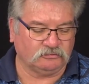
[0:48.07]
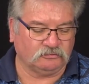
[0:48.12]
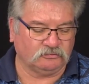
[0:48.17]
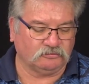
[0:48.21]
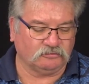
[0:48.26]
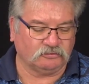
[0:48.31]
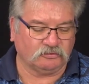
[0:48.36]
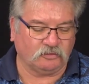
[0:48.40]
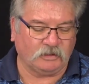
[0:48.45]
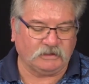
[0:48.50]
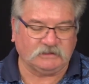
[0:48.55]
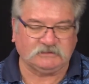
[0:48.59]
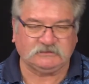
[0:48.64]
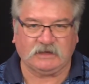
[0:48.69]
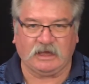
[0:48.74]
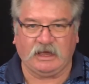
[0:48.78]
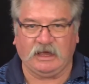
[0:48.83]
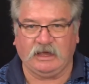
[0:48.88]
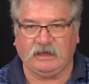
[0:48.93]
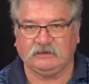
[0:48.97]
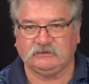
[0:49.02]
do quick
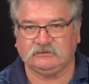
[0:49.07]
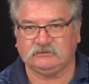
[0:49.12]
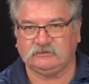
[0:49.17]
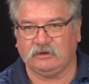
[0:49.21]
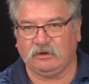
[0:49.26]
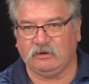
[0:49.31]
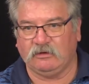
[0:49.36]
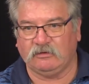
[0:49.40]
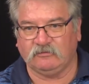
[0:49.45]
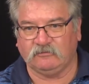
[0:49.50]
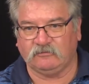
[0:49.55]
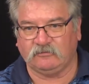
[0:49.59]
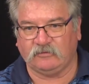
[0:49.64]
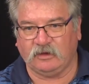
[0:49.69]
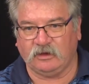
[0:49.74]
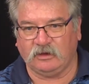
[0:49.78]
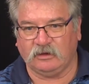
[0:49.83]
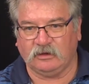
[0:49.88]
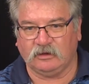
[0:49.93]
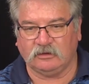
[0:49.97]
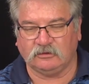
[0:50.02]
scans of
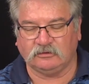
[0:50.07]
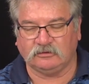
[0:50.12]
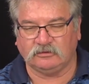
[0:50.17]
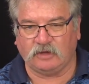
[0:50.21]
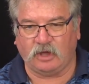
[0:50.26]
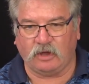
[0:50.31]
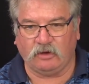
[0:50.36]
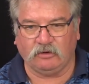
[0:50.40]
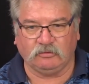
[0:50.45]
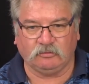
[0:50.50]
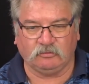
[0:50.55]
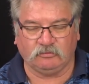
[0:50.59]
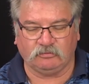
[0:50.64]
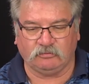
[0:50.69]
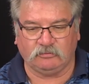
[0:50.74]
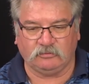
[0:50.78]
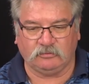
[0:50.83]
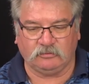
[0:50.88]
uh, known